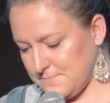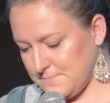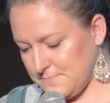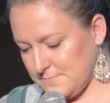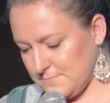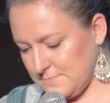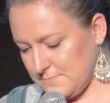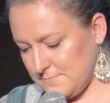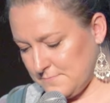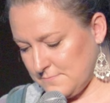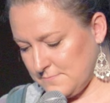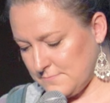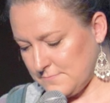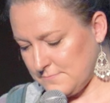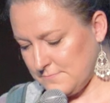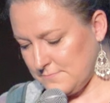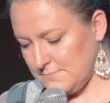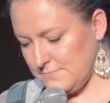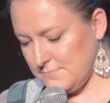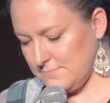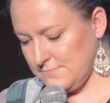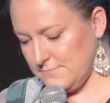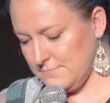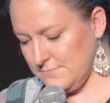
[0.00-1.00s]

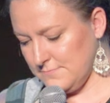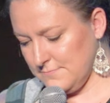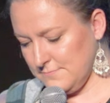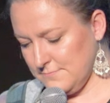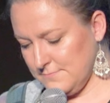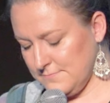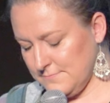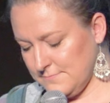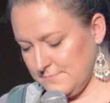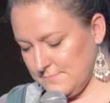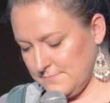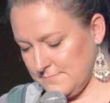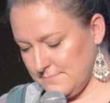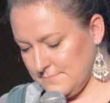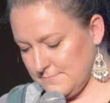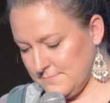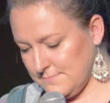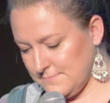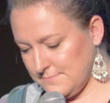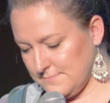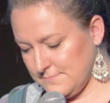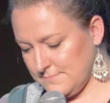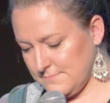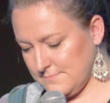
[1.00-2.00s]

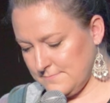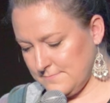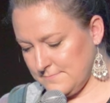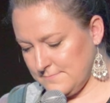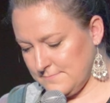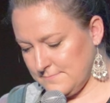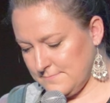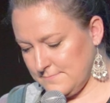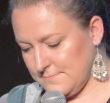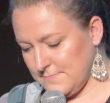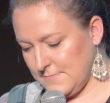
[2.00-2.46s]
(no one is talking)